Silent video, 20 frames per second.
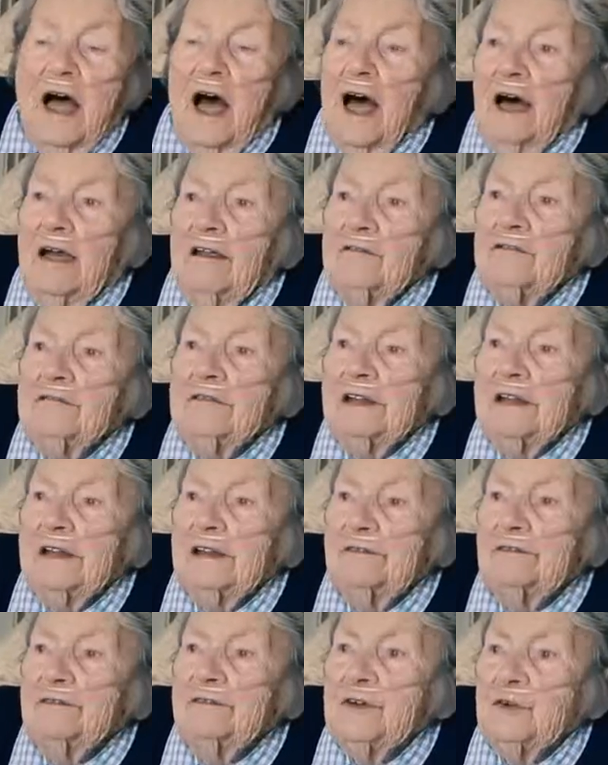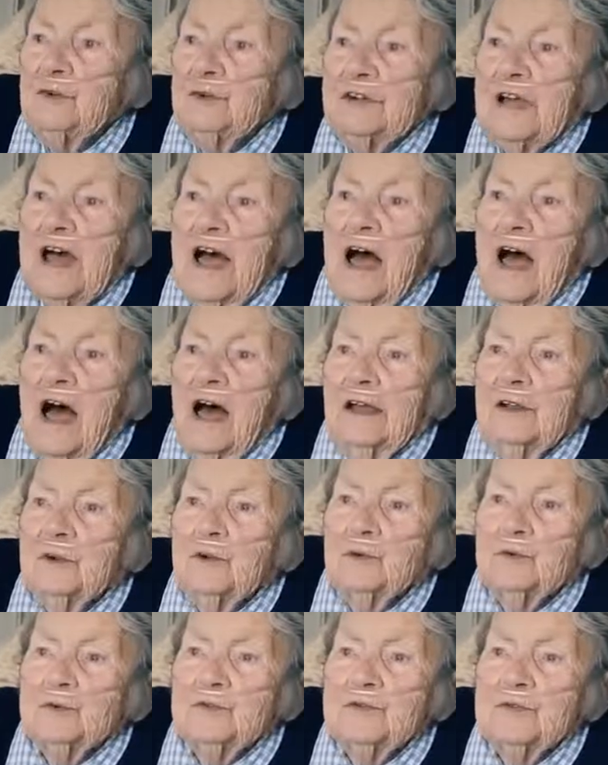I really felt I
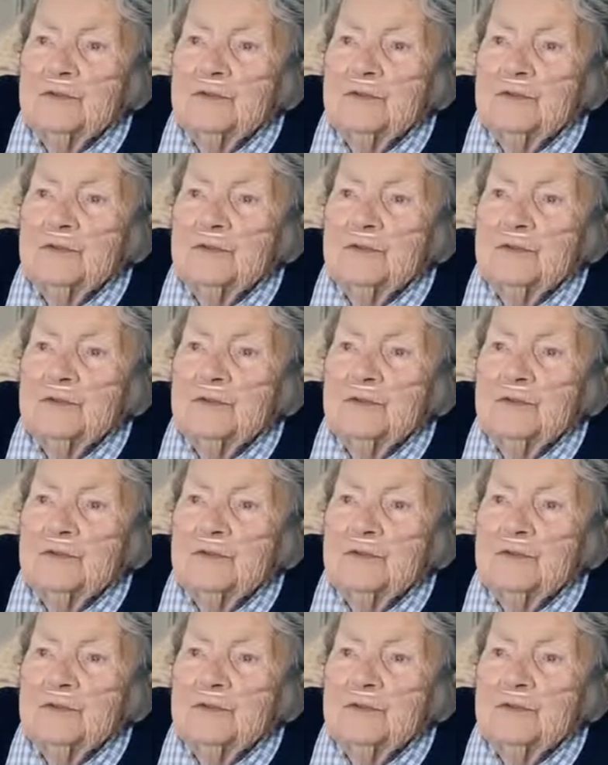ought